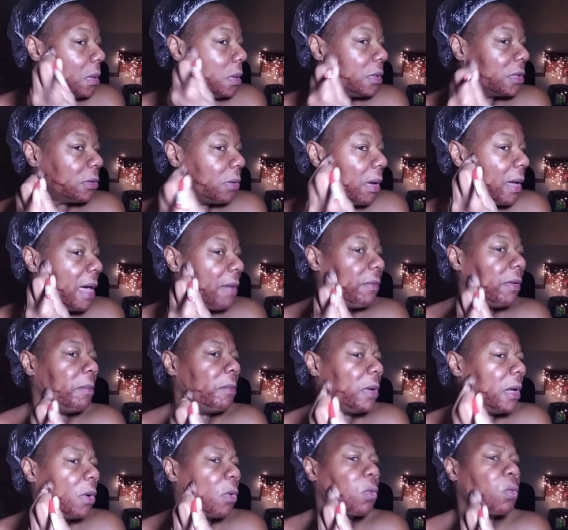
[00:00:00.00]
So I'll have
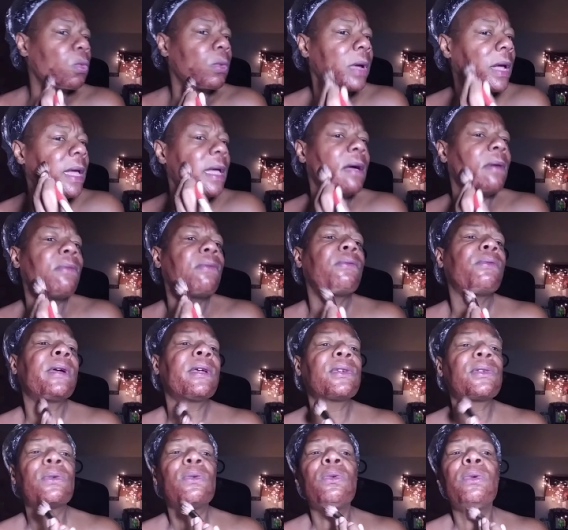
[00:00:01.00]
an array of
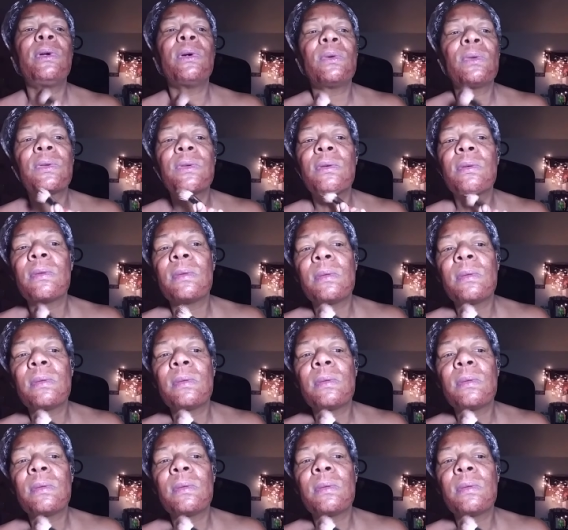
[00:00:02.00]
fresh oils.